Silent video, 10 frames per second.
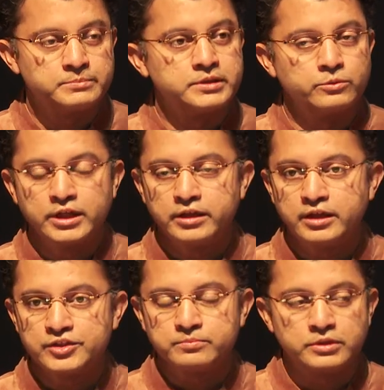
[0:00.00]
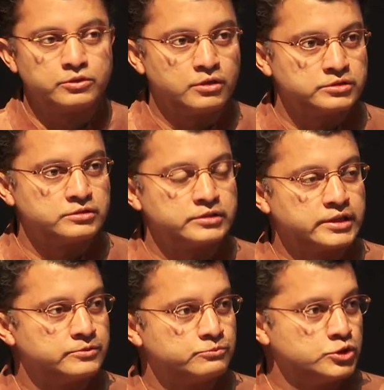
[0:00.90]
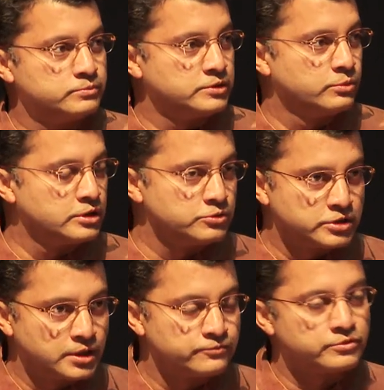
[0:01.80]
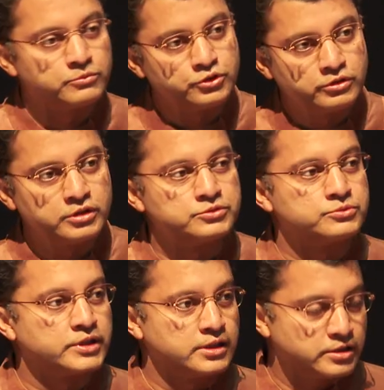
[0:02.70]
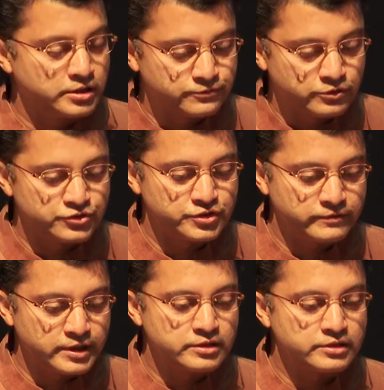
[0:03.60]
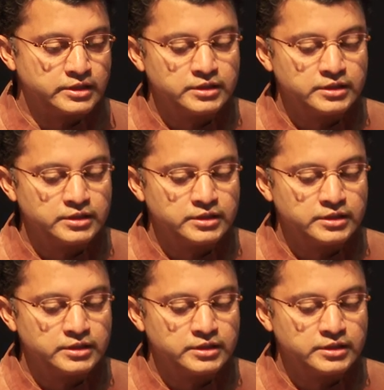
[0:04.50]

But when I asked my daughter that, would you be willing to come from New York to Calcutta for this event,